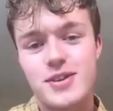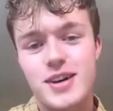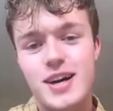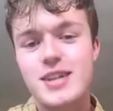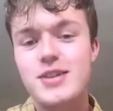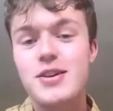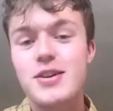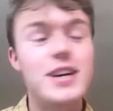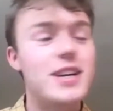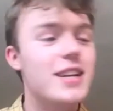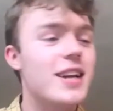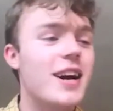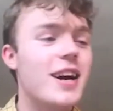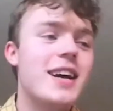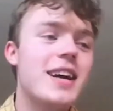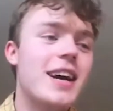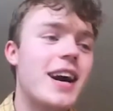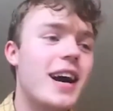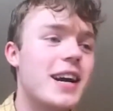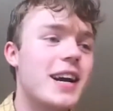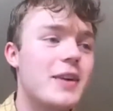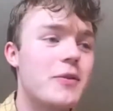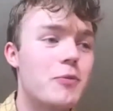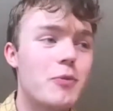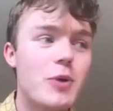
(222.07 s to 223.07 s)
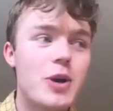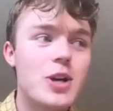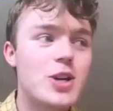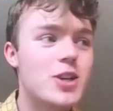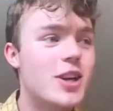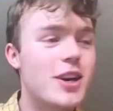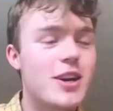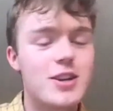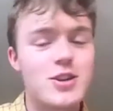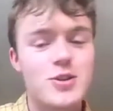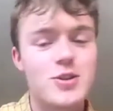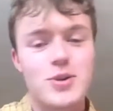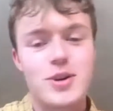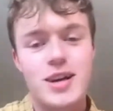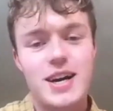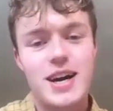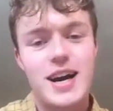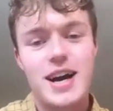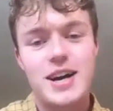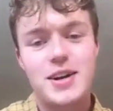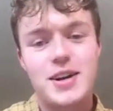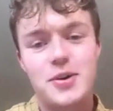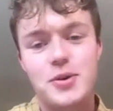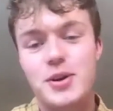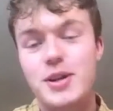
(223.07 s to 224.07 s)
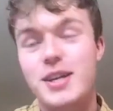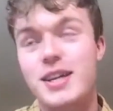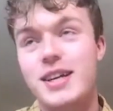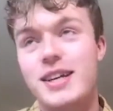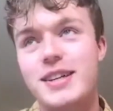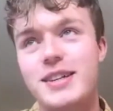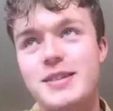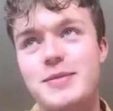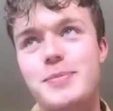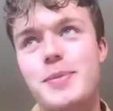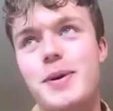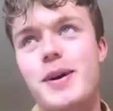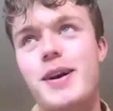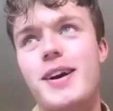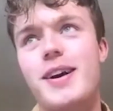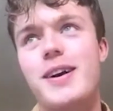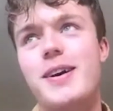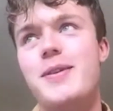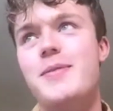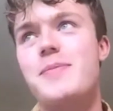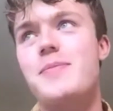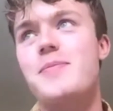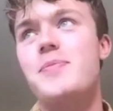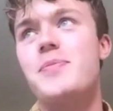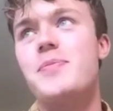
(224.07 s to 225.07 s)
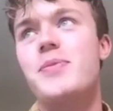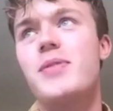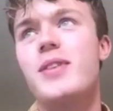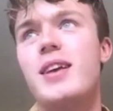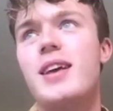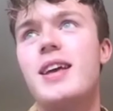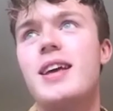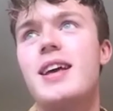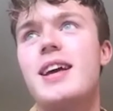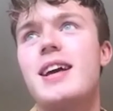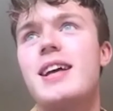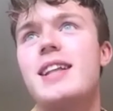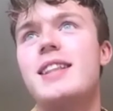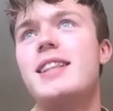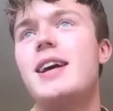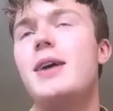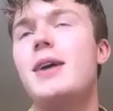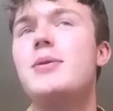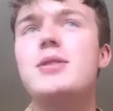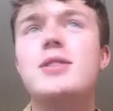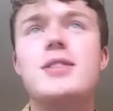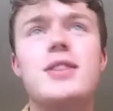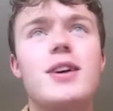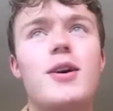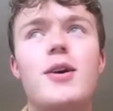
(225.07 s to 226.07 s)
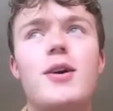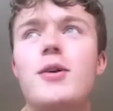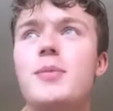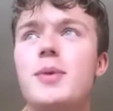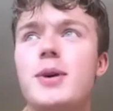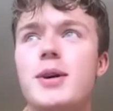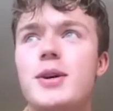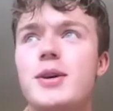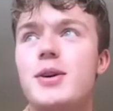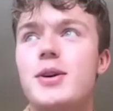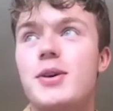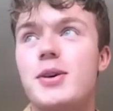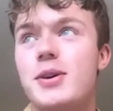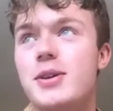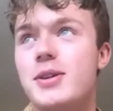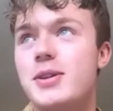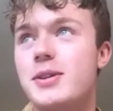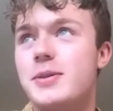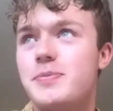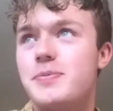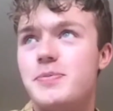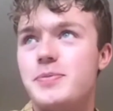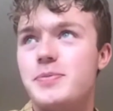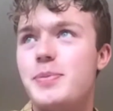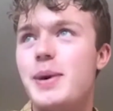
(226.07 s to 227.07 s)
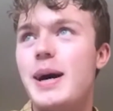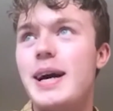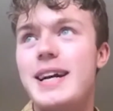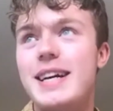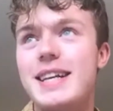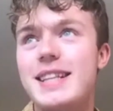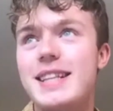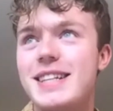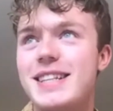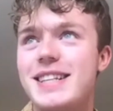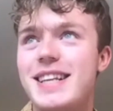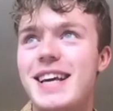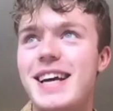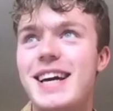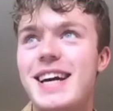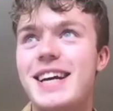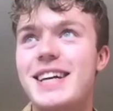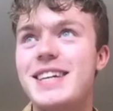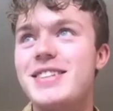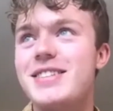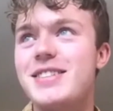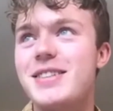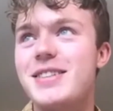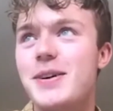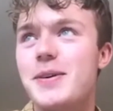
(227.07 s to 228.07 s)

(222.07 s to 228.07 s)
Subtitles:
I wish I could do it at adult gigs, but that was, oh my god, back in the day I used